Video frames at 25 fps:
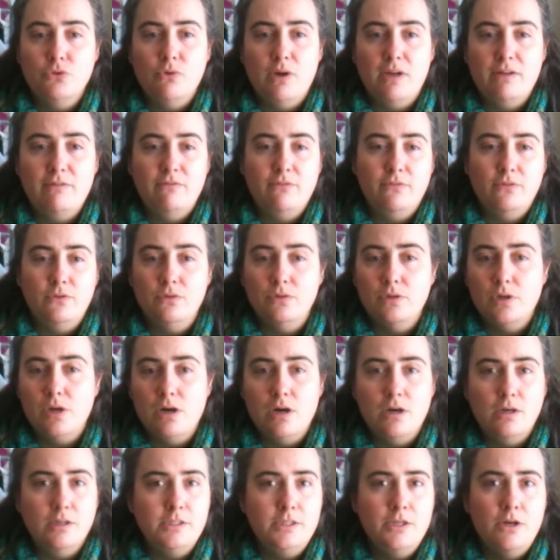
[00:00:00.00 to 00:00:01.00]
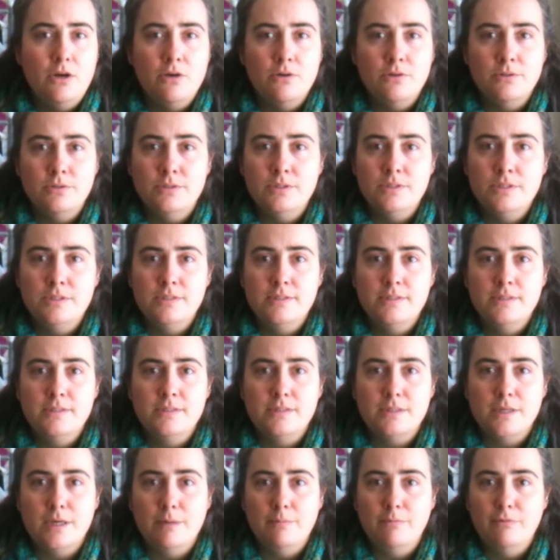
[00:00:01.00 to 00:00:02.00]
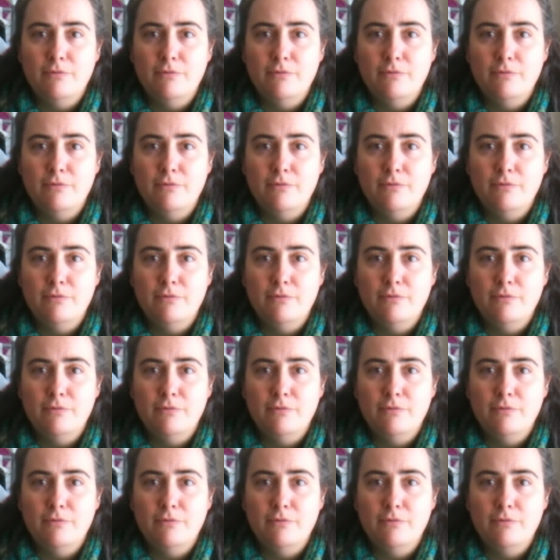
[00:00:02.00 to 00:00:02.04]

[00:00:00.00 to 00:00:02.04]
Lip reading: are great for art yarns,